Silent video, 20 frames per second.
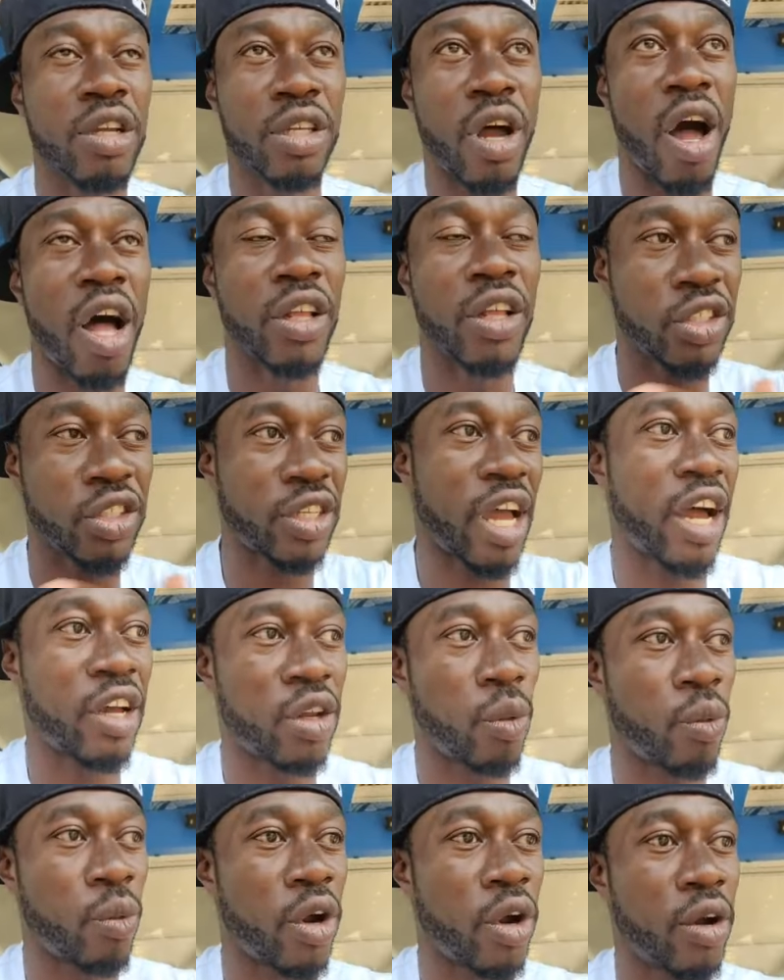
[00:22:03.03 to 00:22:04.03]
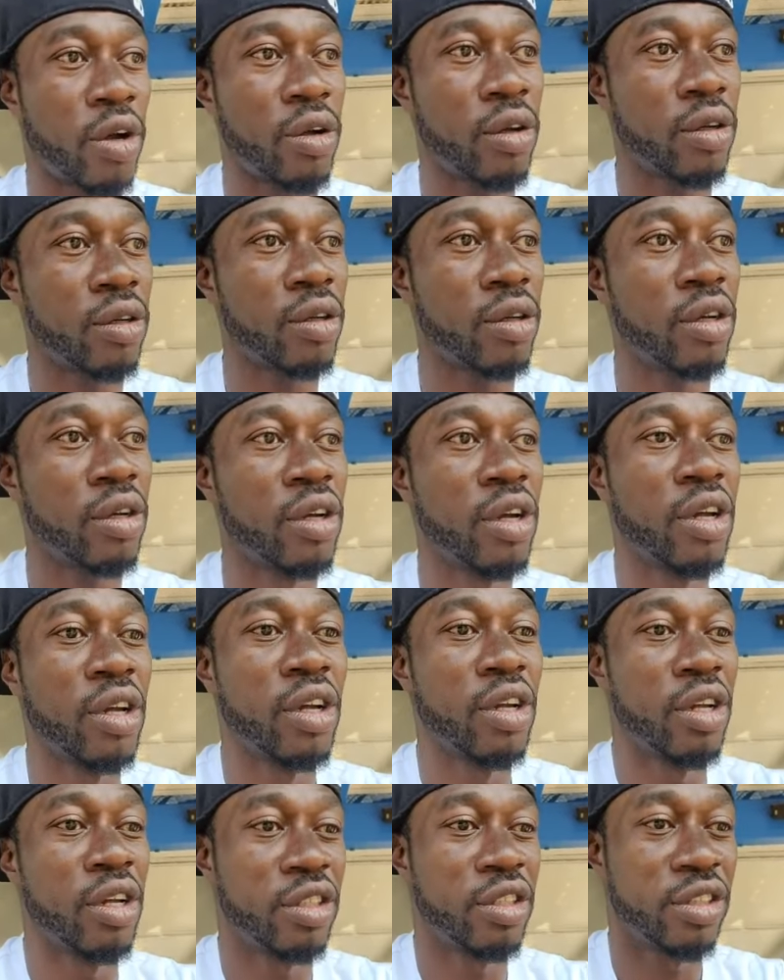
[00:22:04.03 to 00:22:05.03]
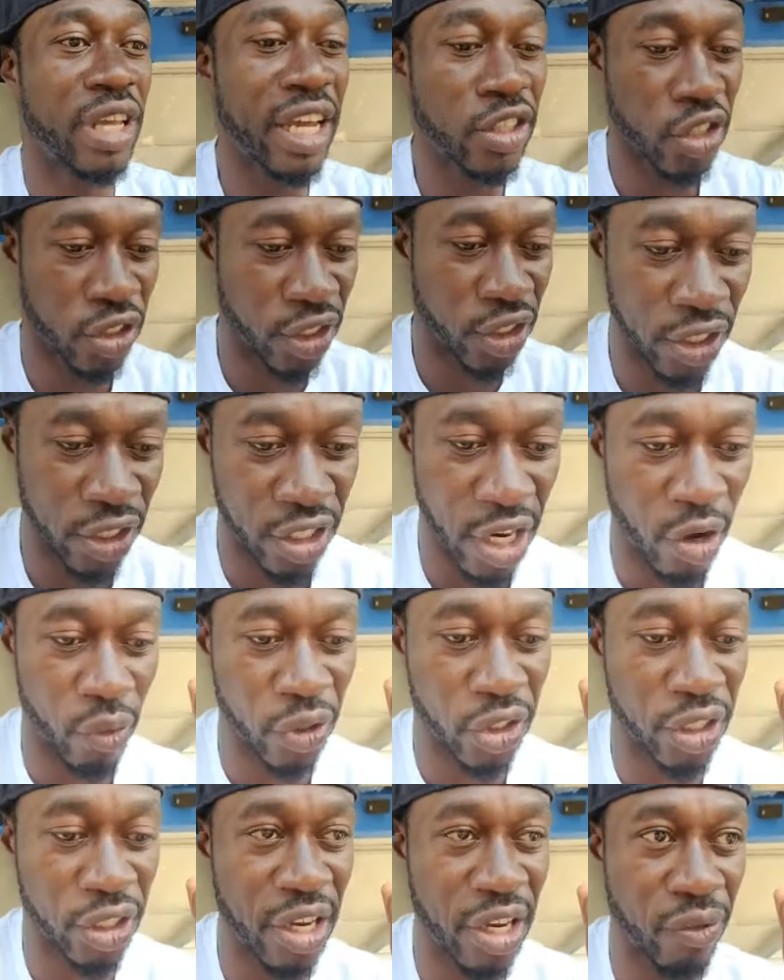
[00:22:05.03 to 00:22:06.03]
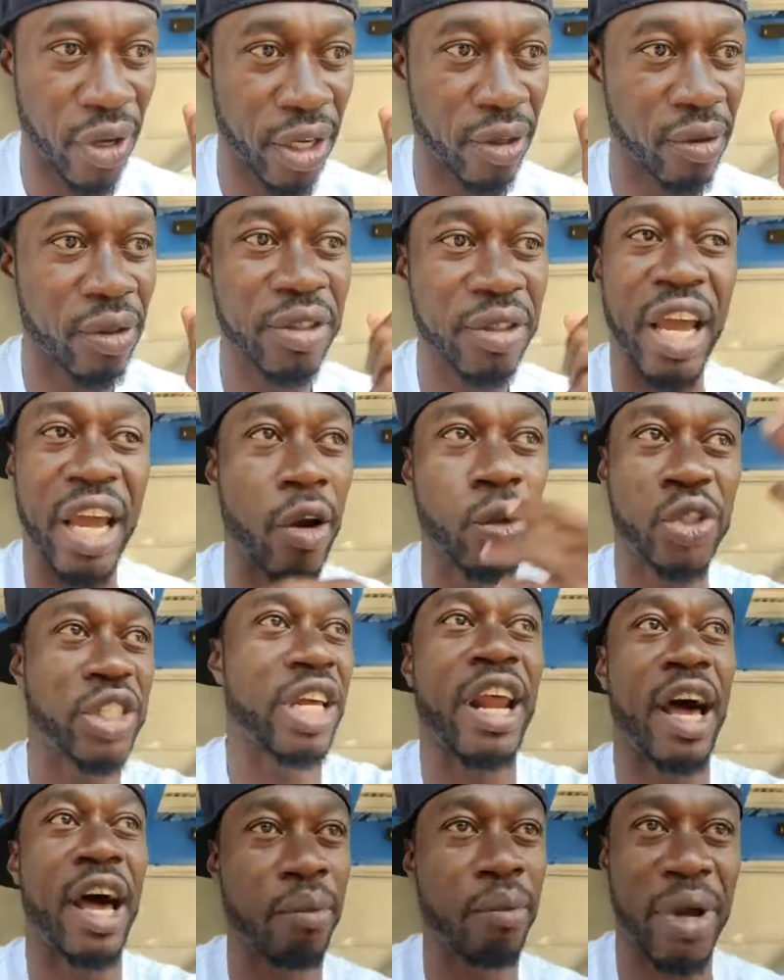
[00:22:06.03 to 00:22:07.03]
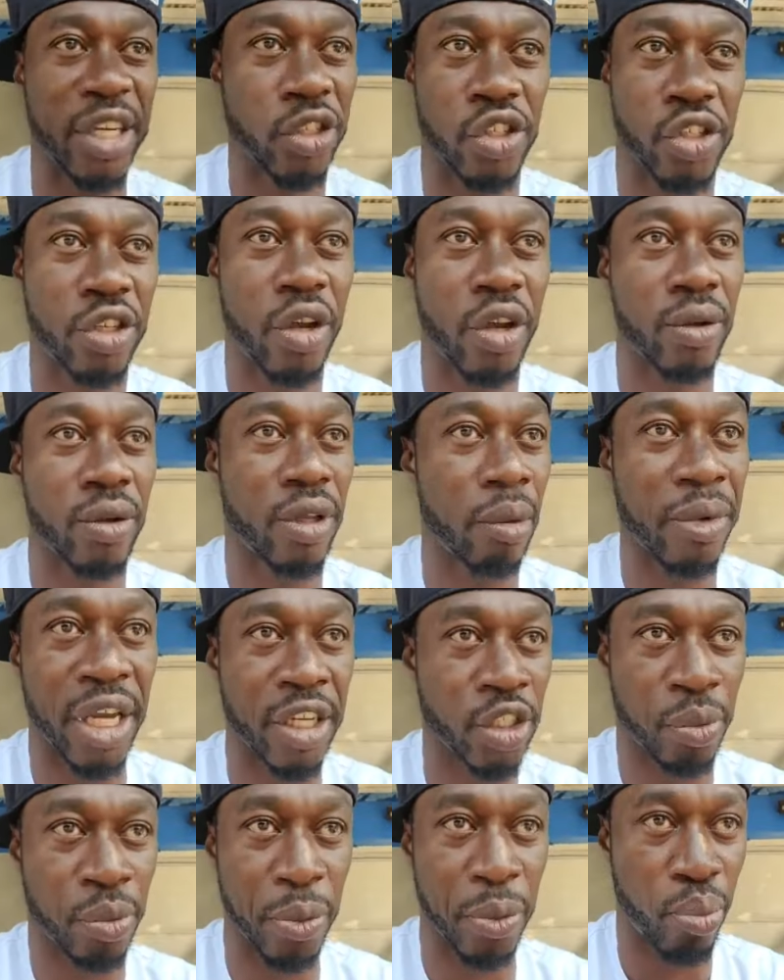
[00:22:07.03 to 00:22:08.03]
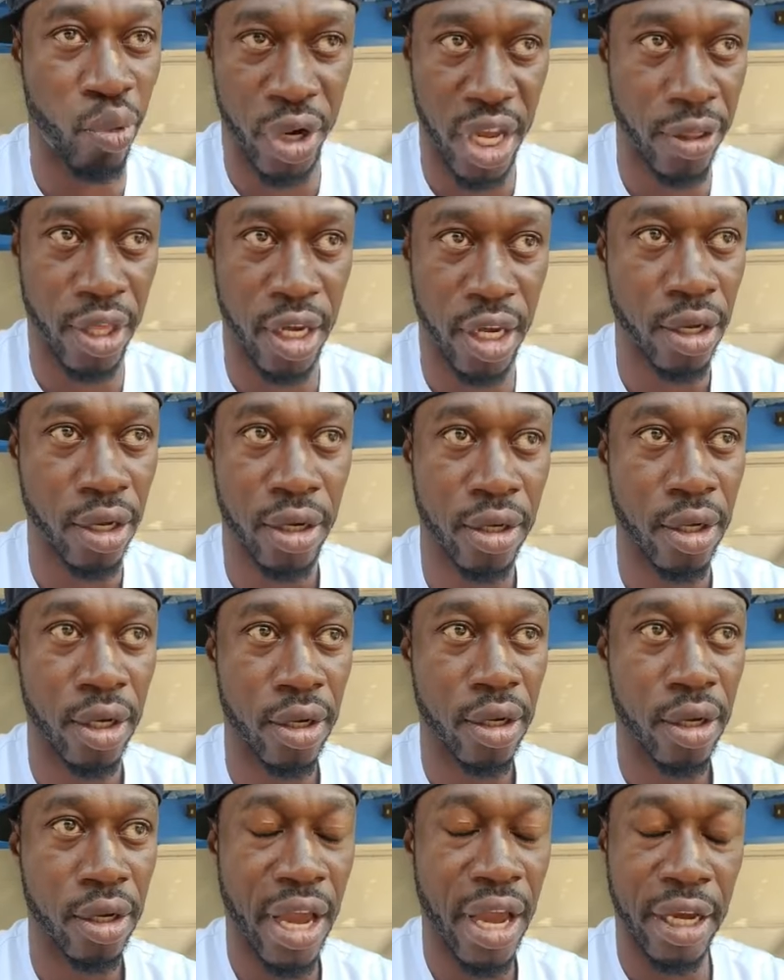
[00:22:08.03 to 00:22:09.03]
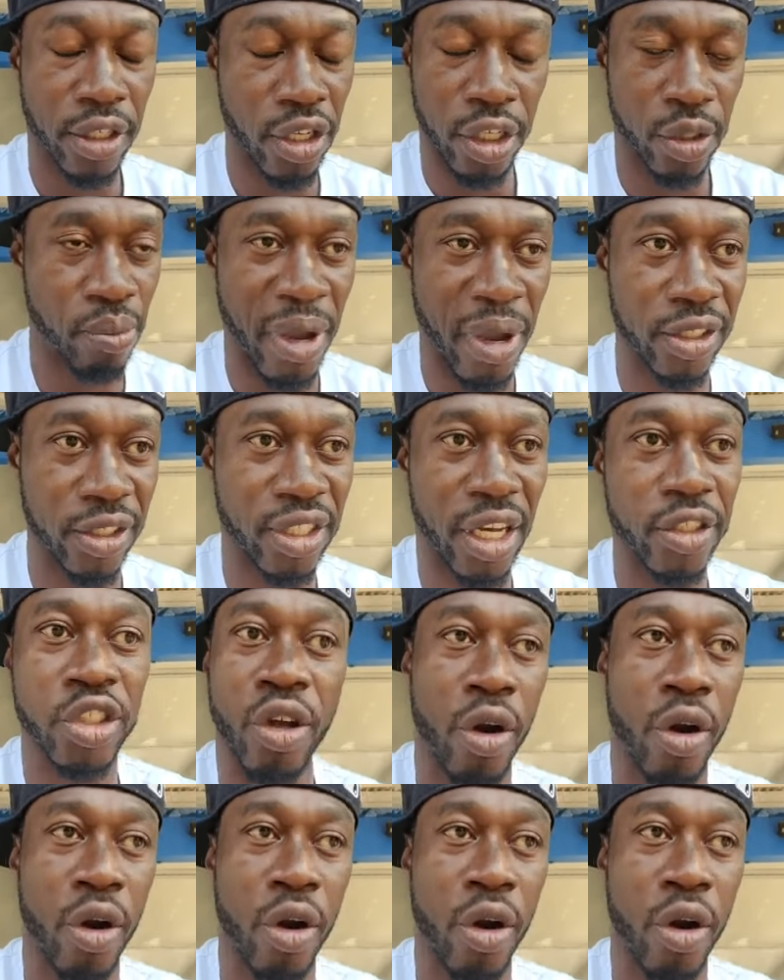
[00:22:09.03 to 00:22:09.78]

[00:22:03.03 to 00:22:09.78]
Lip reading: The other side of the world, they just sit there receiving. They don't send out a message though. Them niggas be breathing and just meditating.